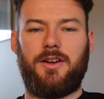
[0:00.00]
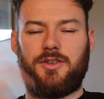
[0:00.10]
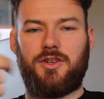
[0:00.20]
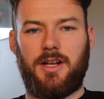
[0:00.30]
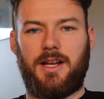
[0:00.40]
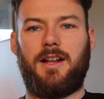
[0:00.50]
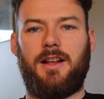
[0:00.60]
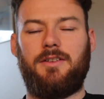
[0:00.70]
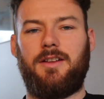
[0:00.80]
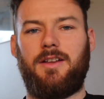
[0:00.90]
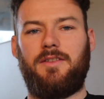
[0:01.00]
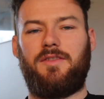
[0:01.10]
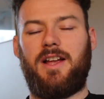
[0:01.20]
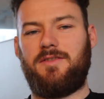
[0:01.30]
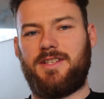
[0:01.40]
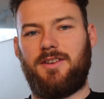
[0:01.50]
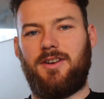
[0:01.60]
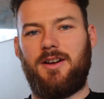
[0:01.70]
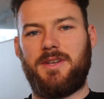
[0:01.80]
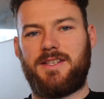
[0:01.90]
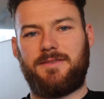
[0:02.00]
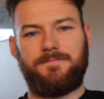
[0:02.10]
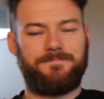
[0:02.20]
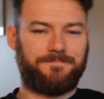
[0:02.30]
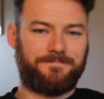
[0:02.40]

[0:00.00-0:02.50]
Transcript: and you're trying to get a lot of the flavours and aromas.